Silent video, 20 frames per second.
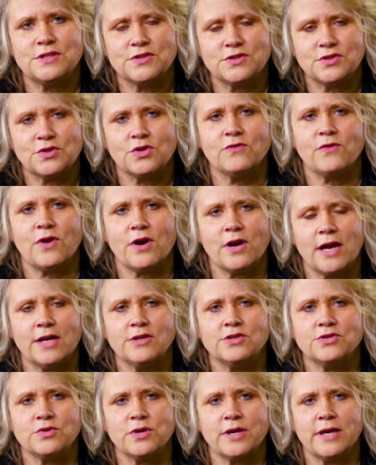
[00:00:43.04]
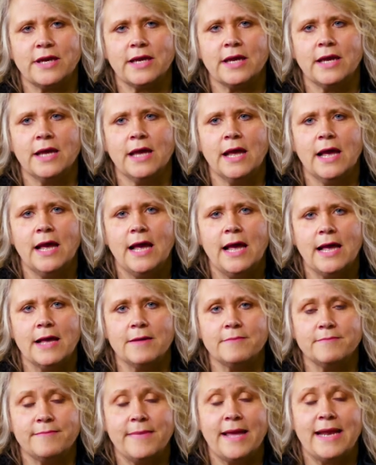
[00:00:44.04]
to serve our country
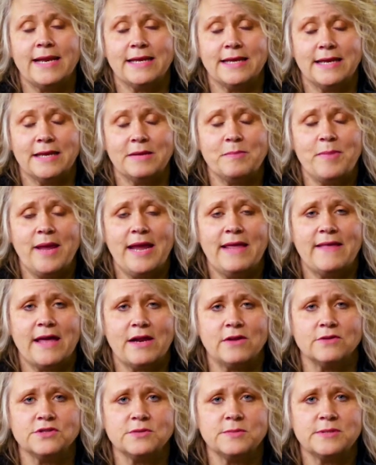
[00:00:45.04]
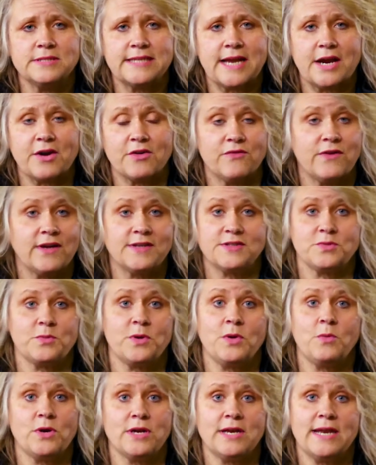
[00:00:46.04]
and again, pay that ultimate sacrifice,
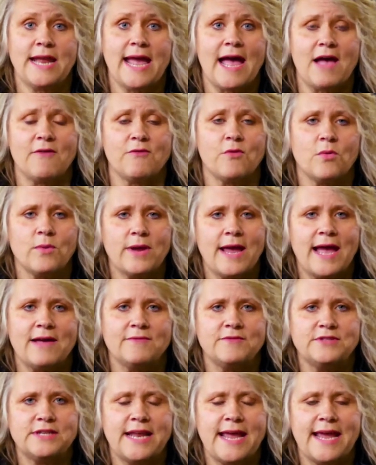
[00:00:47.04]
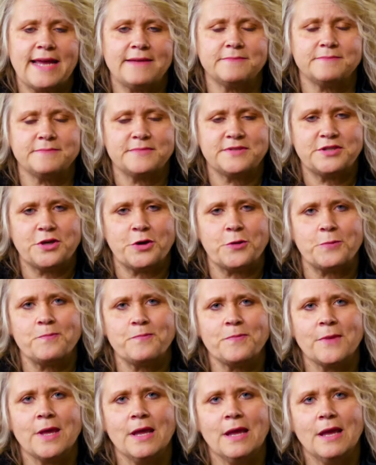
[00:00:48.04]
we wouldn't have what we have today. So
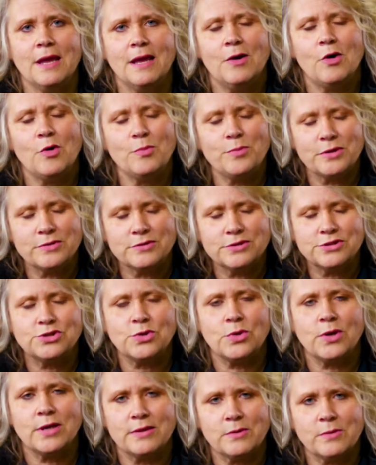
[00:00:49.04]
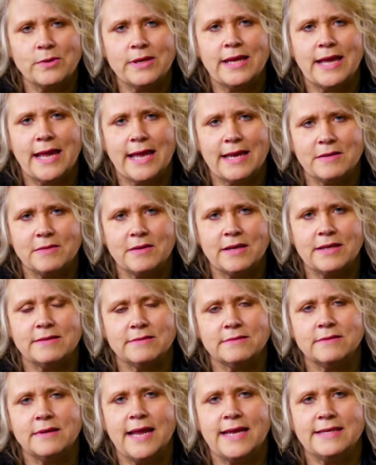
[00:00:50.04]
hope you enjoy the weekend
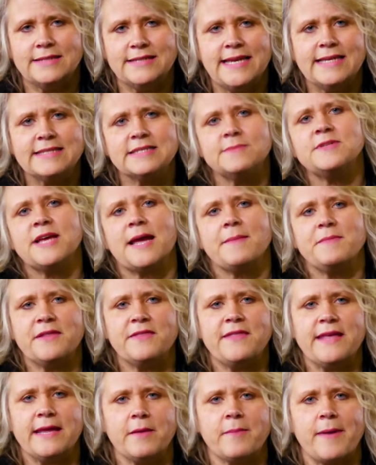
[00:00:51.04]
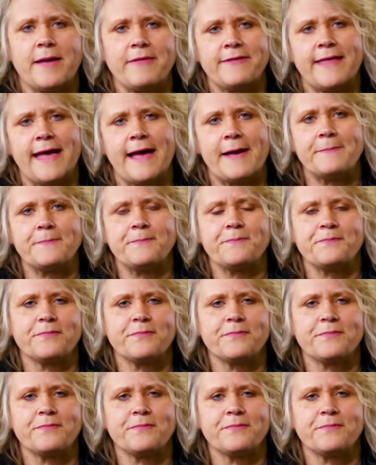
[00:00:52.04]
and take some time to think about that.